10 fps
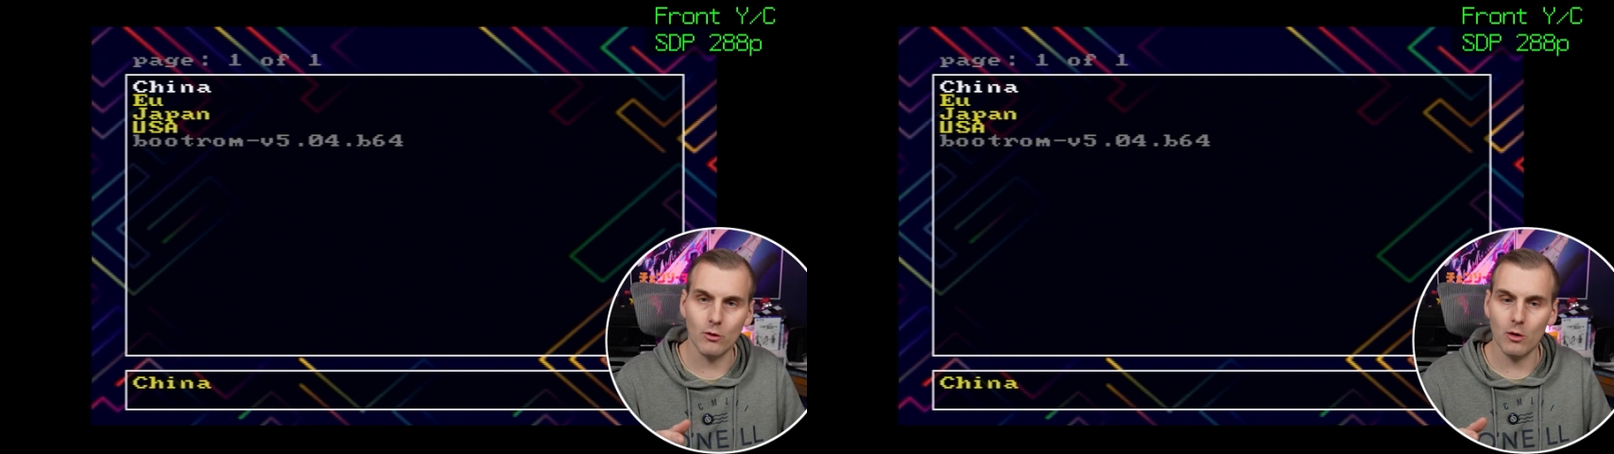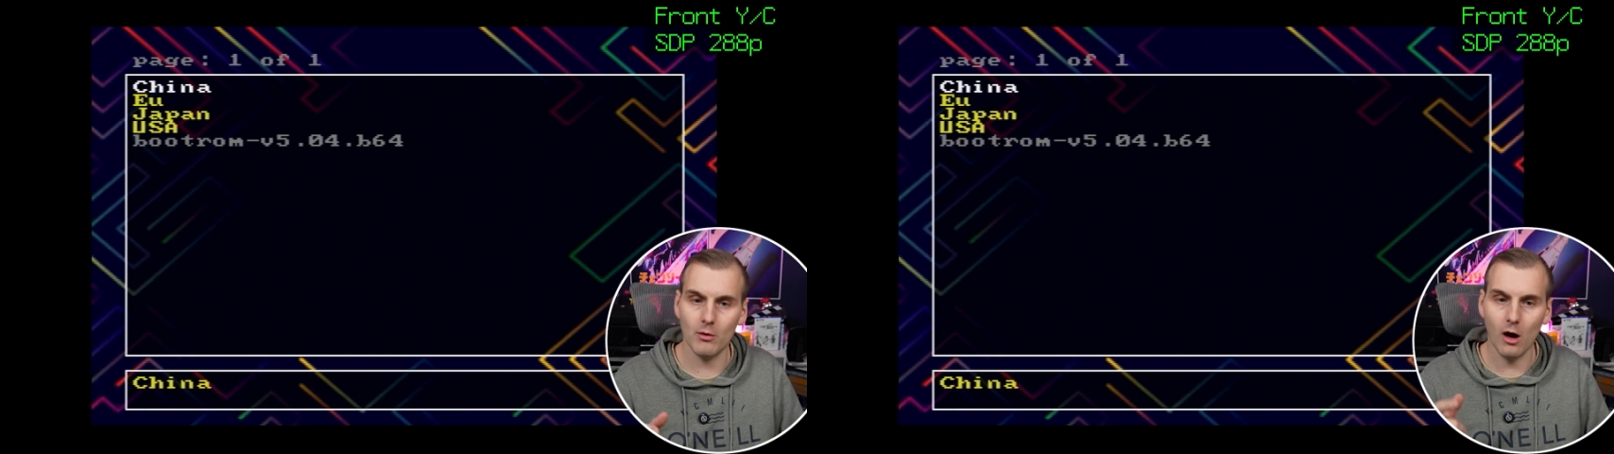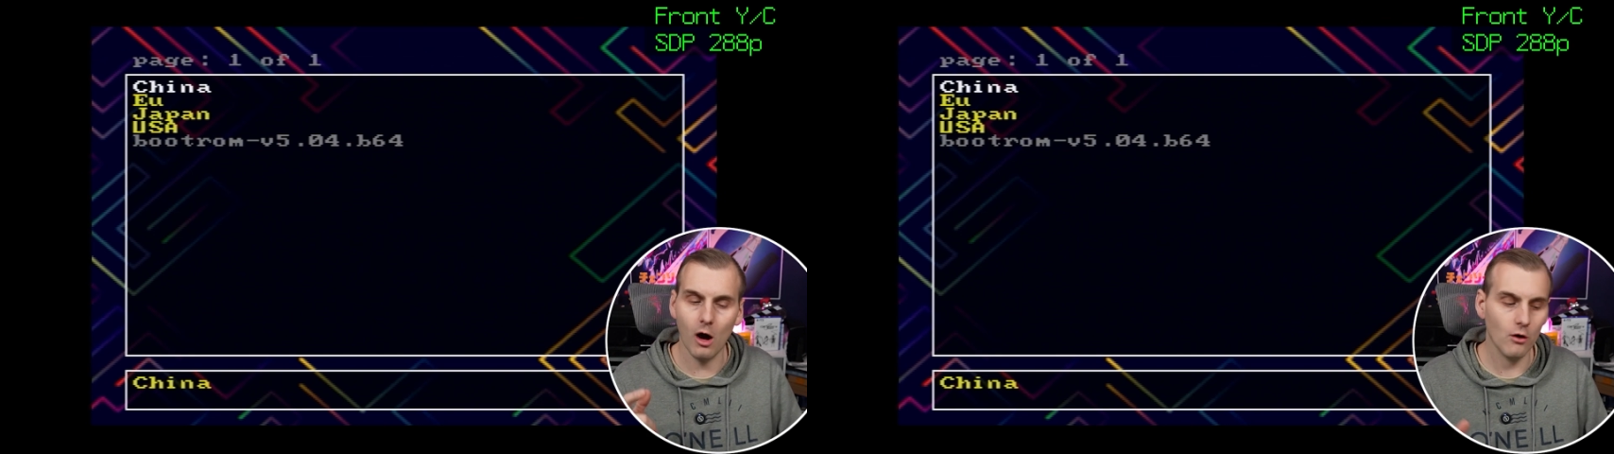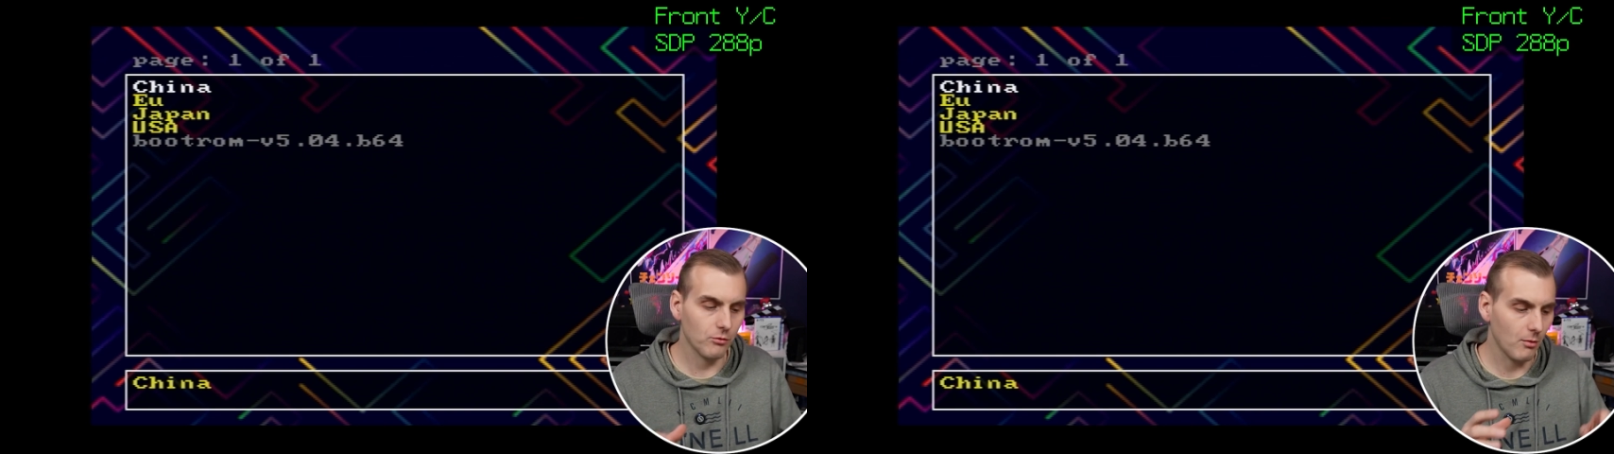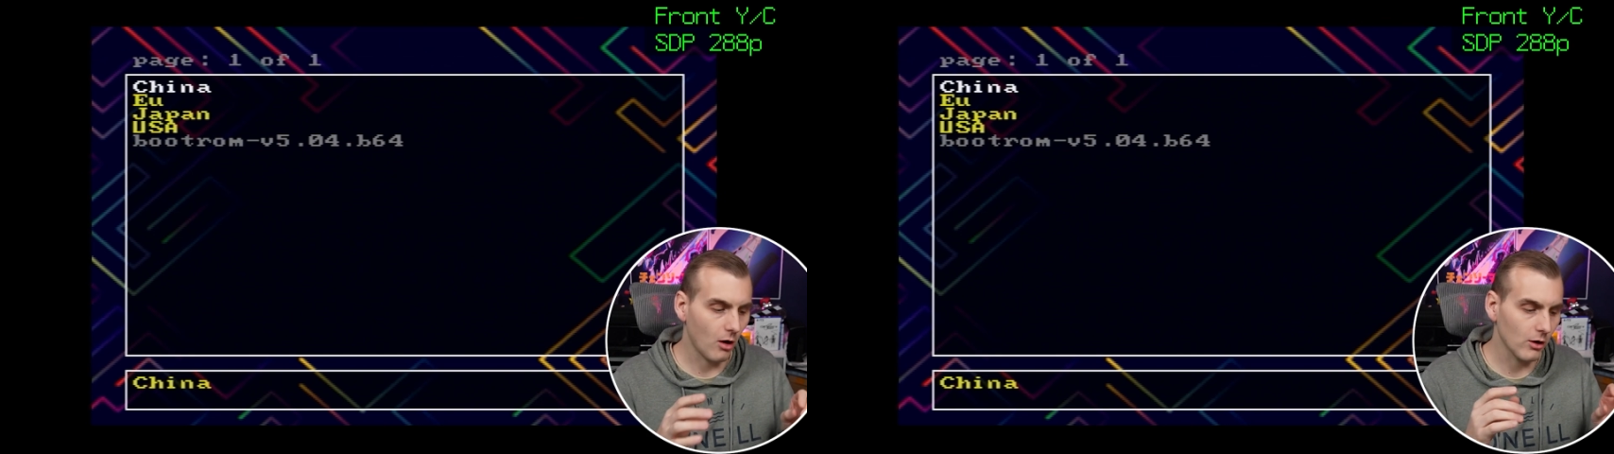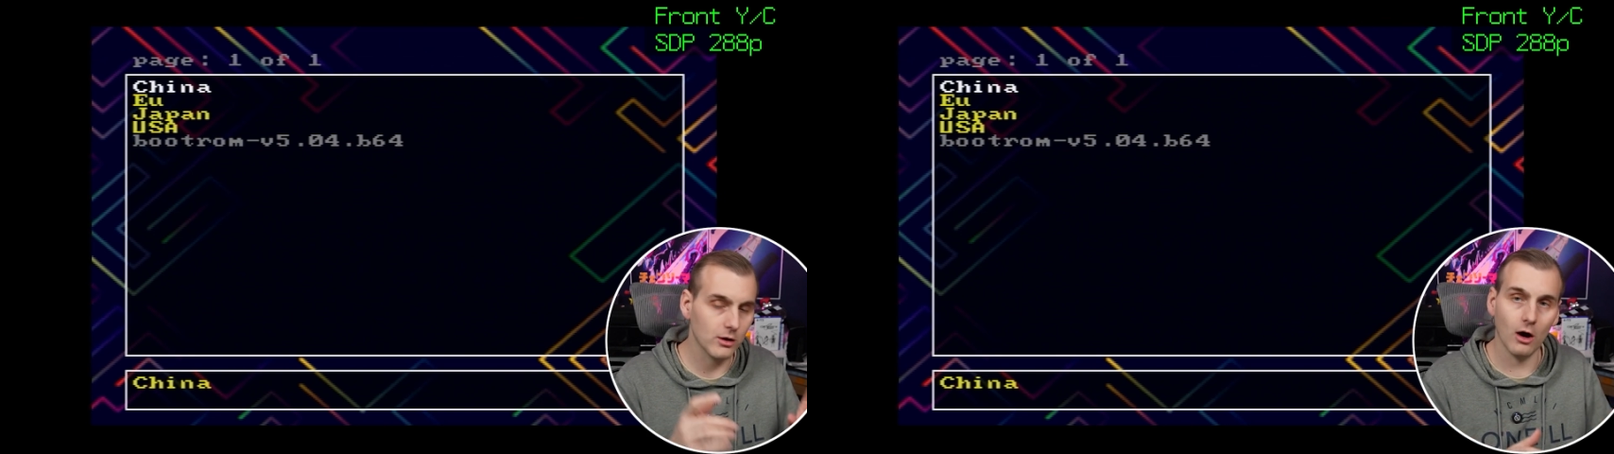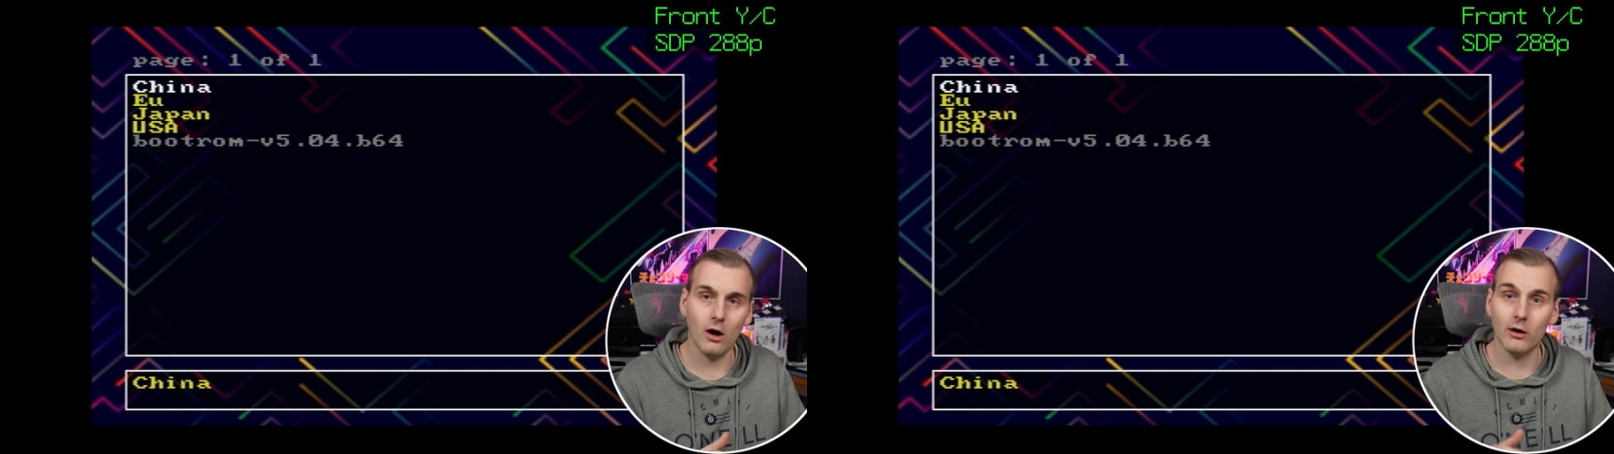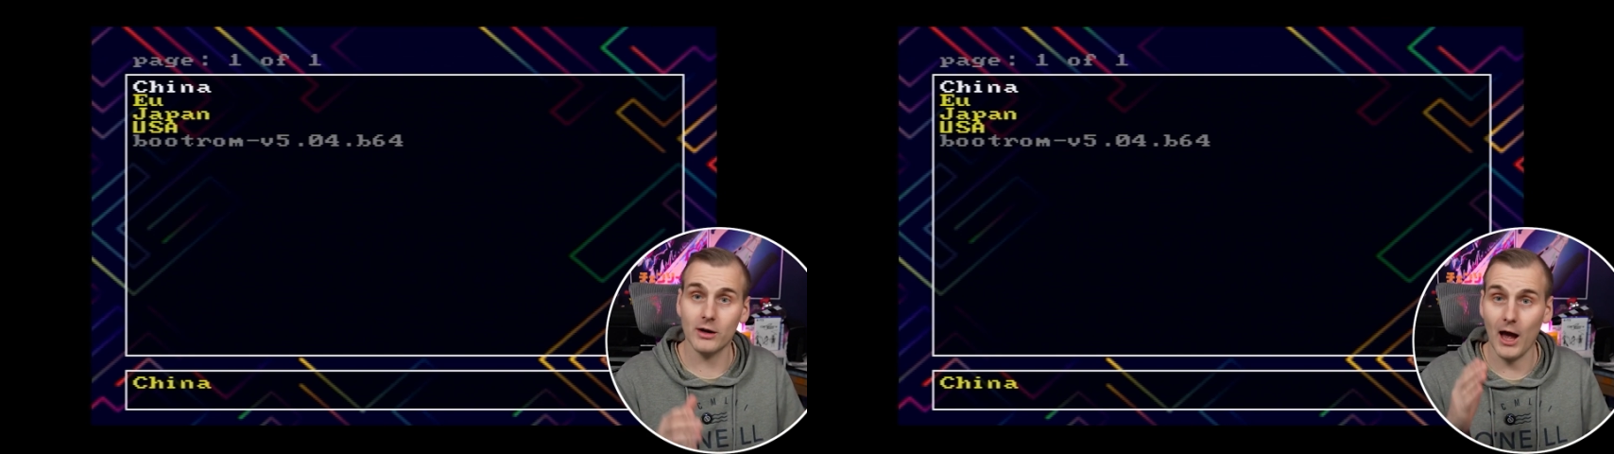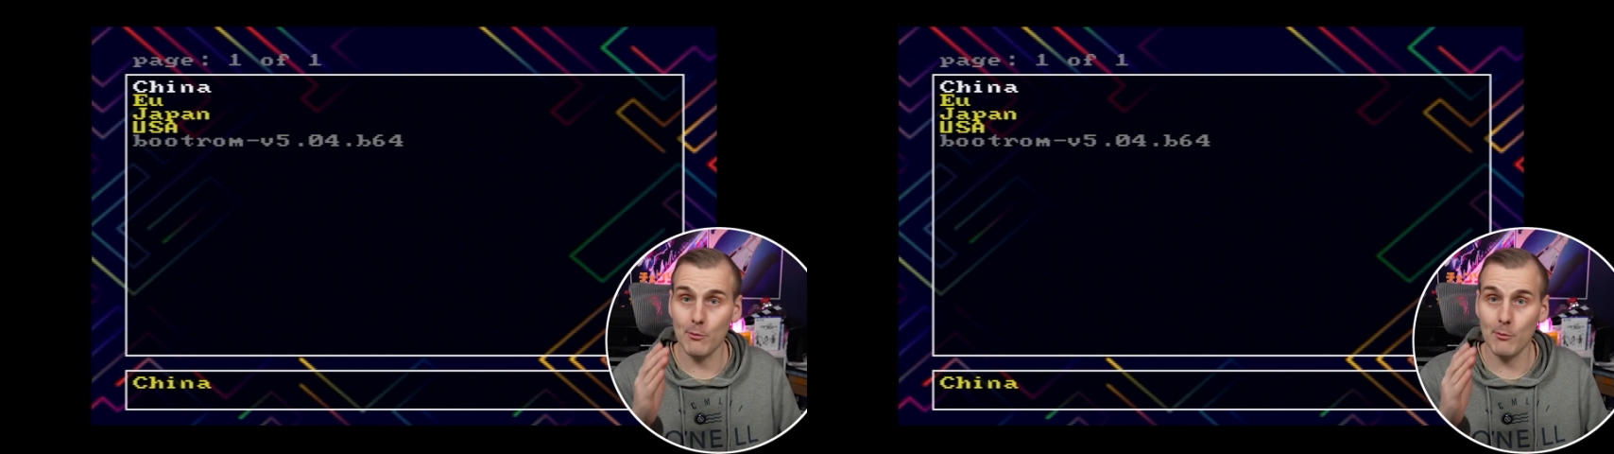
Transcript: ROM off my card